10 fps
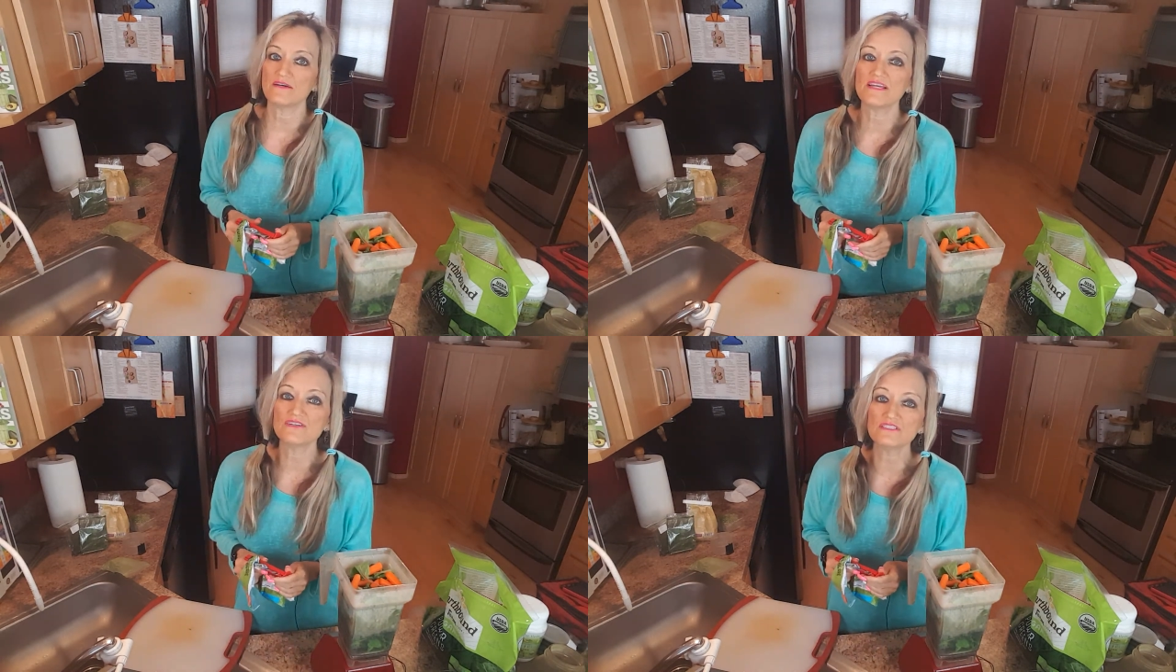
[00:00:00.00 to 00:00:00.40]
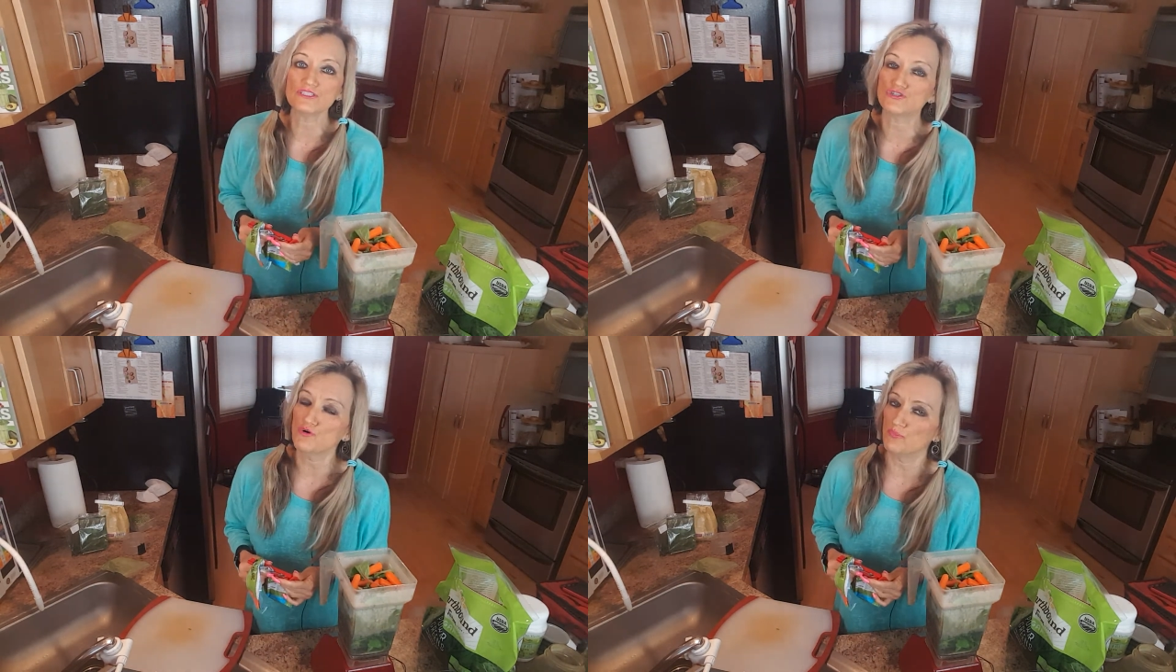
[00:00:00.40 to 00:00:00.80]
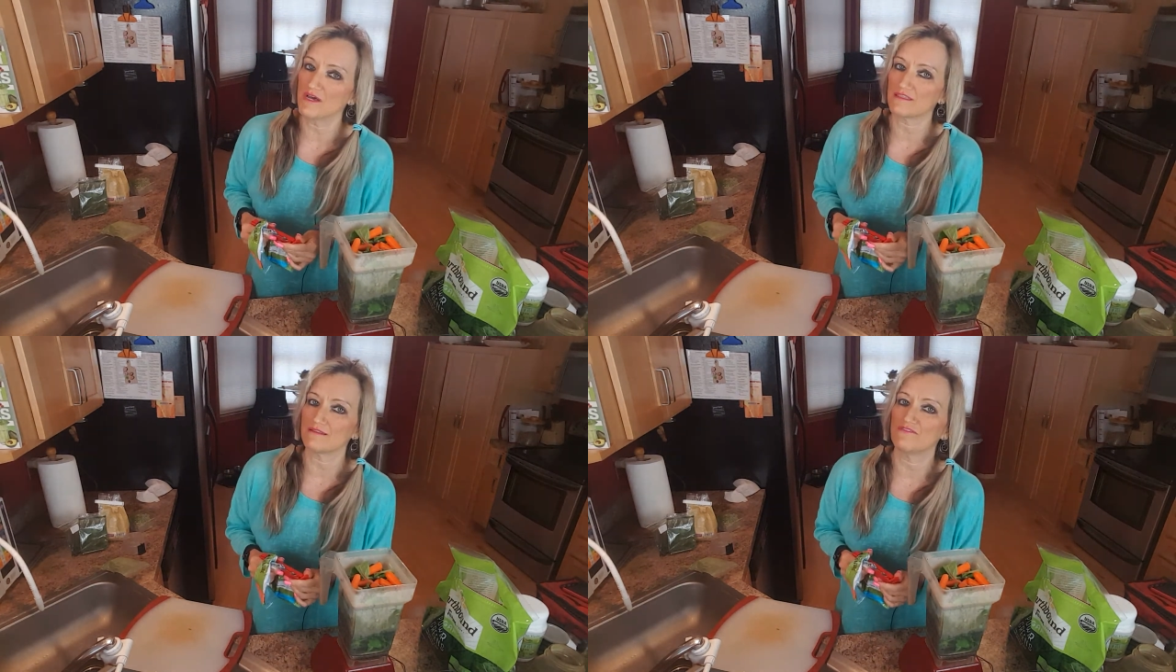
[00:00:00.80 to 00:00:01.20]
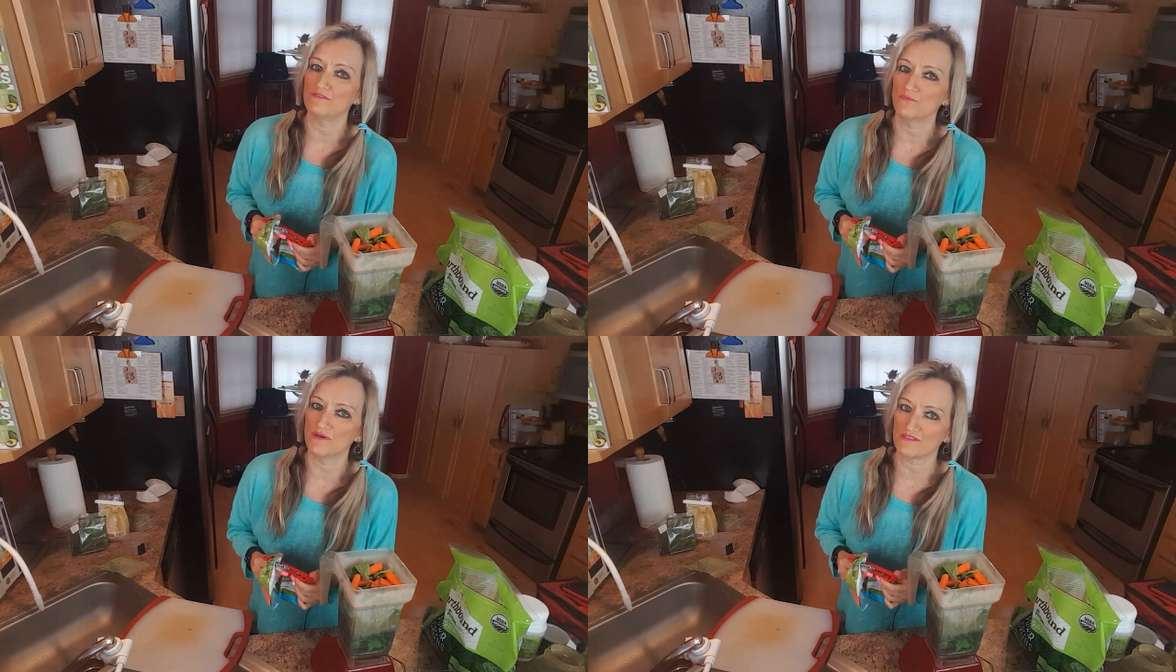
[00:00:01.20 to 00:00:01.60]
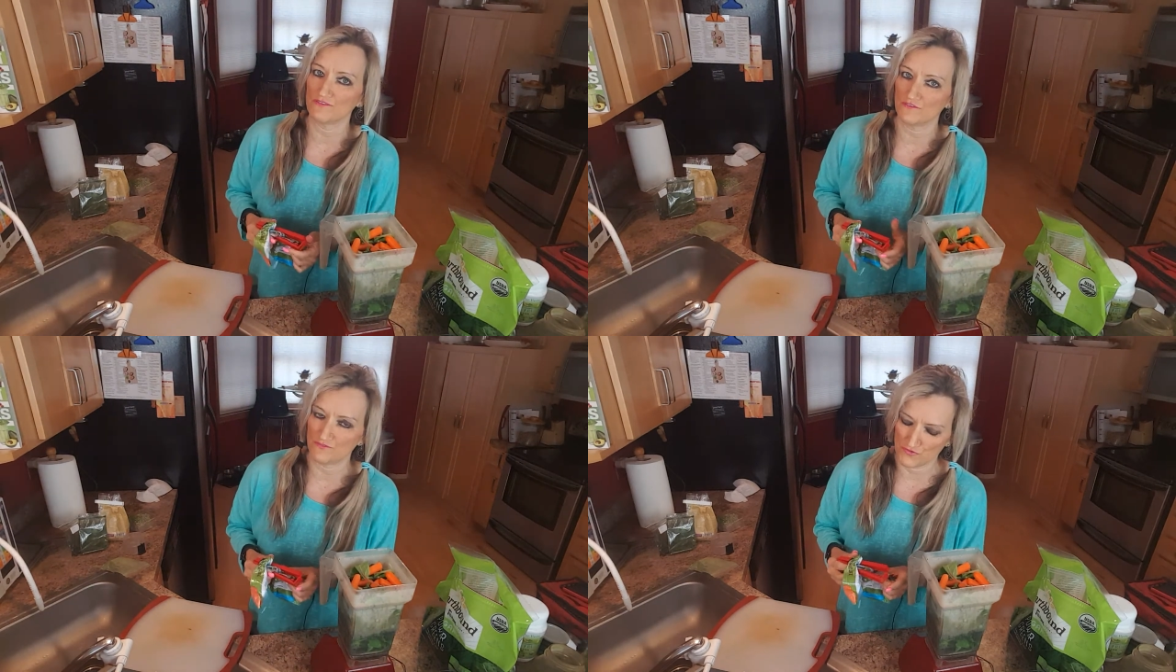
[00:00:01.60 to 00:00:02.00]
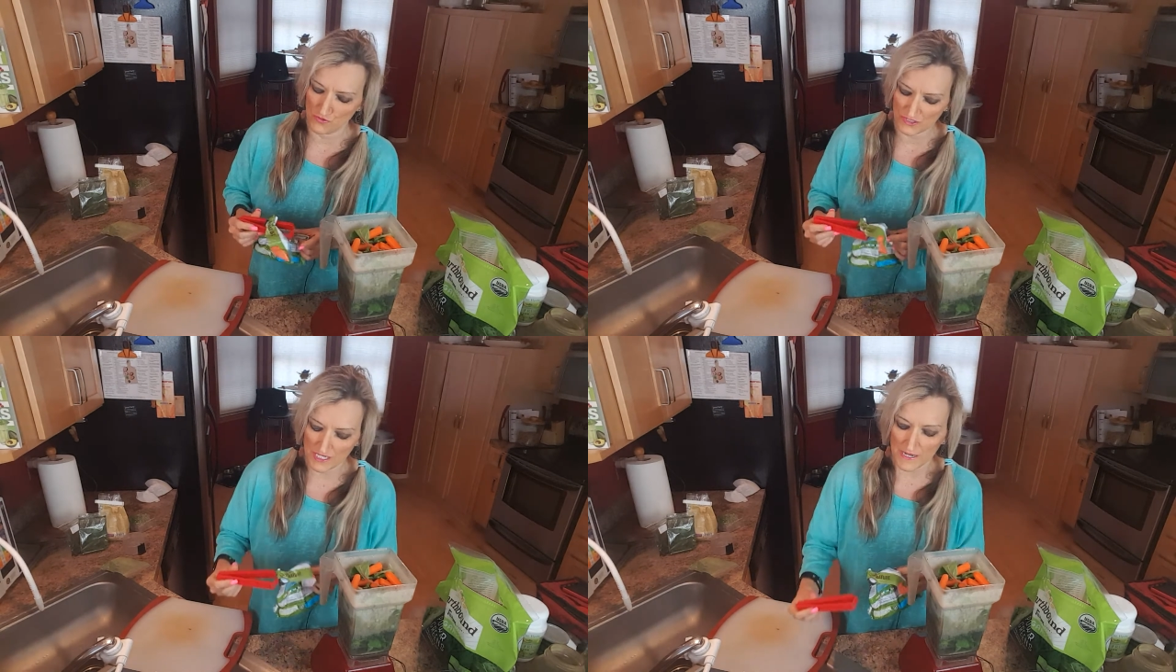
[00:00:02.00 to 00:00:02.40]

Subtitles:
Now here's a scoop with fruit.